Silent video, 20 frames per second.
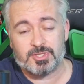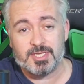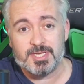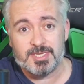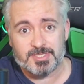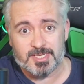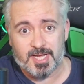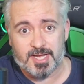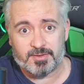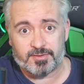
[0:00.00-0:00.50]

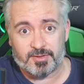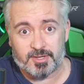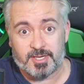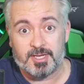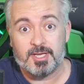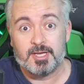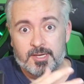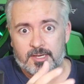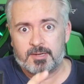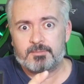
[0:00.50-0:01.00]
These are
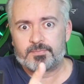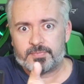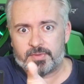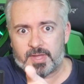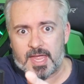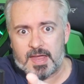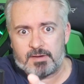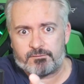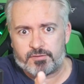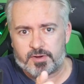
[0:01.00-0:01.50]
the
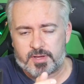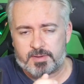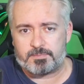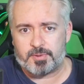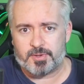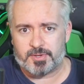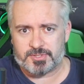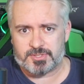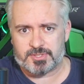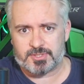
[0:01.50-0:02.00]
every
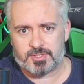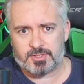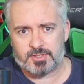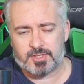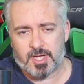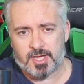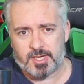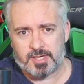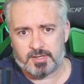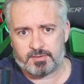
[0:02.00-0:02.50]
person
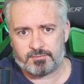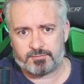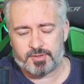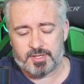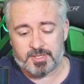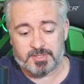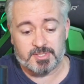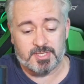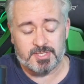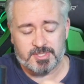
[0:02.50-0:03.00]
kind of things.